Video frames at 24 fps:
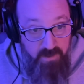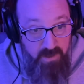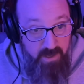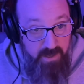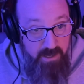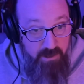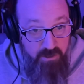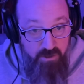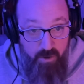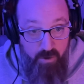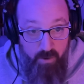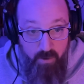
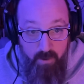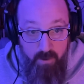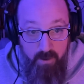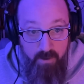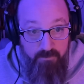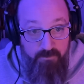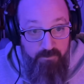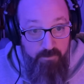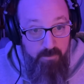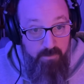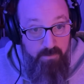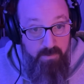It's
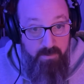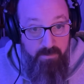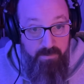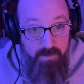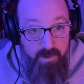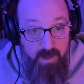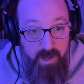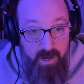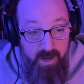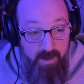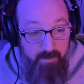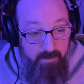hard for me,
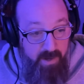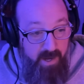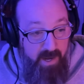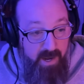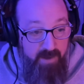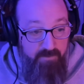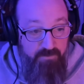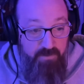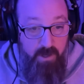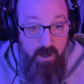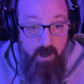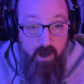but I am, I
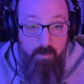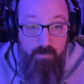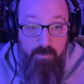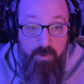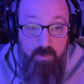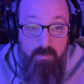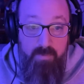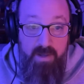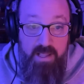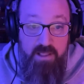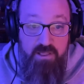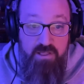have to
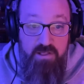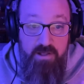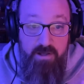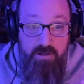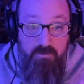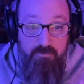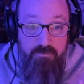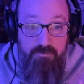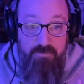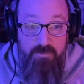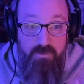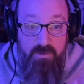humble
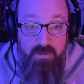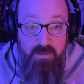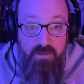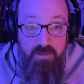myself